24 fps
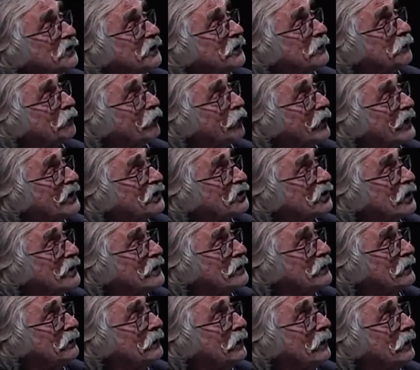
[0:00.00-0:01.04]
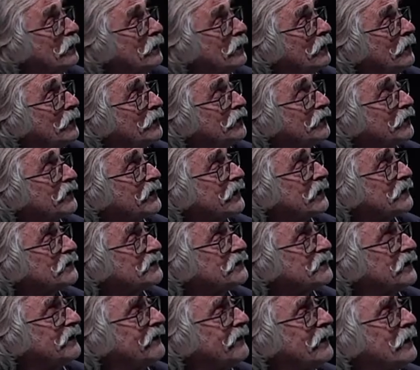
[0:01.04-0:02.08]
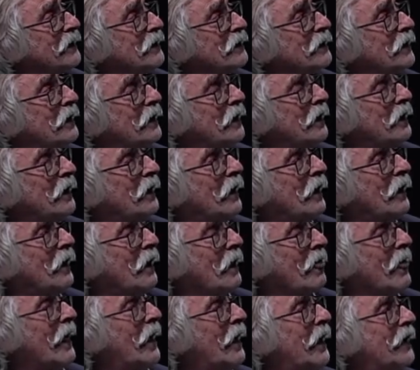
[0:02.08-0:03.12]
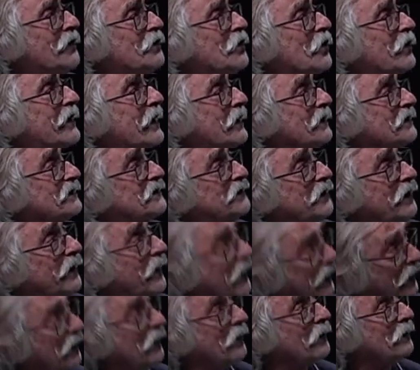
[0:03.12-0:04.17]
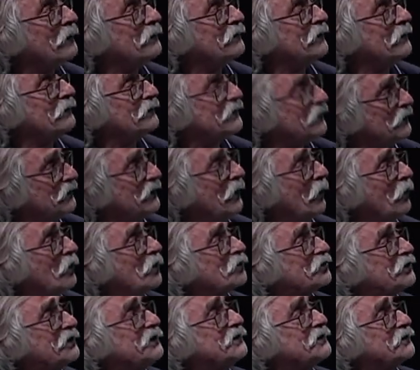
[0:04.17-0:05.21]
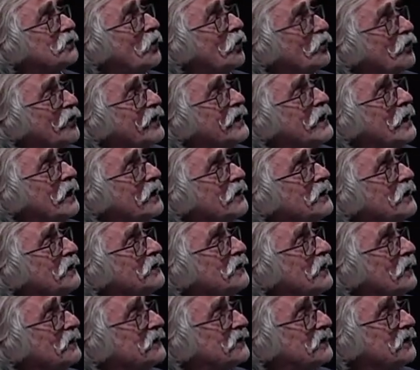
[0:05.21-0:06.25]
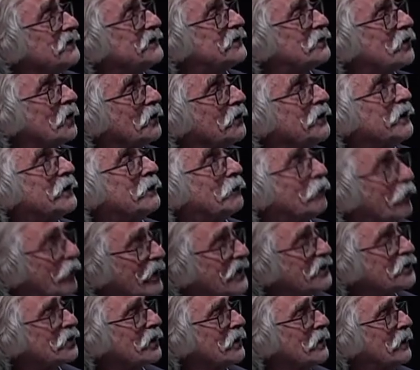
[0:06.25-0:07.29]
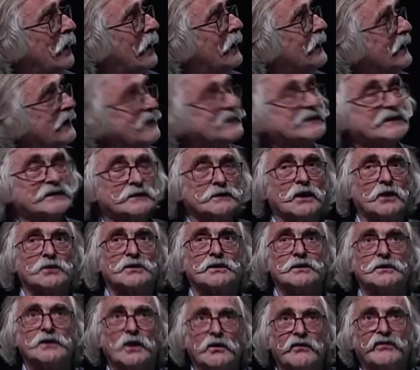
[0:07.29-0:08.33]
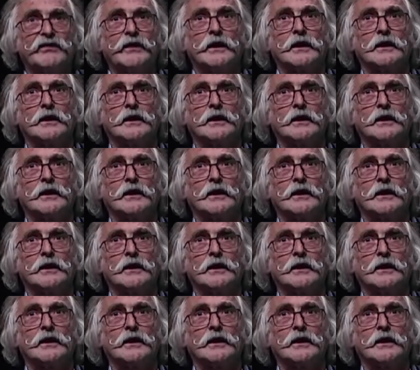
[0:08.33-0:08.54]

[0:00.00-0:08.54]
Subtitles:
pressure, you can see there, and you can see here what is really systolic pressure. It's not nothing.